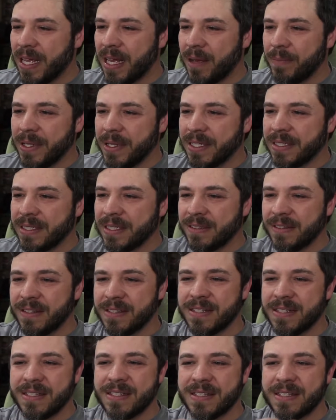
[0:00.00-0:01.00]
I mean,
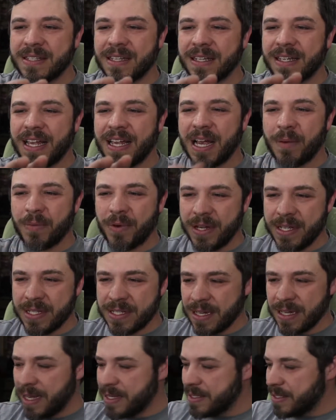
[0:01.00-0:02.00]
the camera is
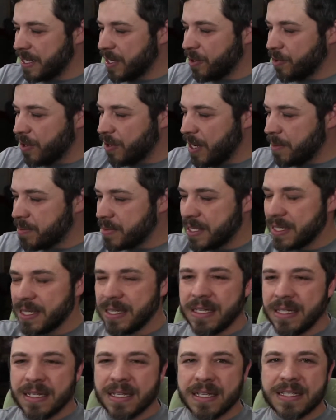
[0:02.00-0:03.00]
nicely cropped
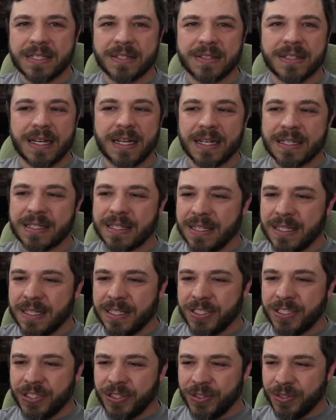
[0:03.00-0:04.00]
so that
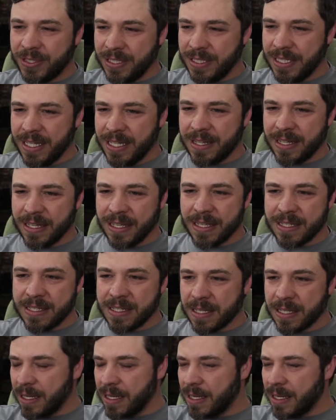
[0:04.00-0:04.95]
you see this.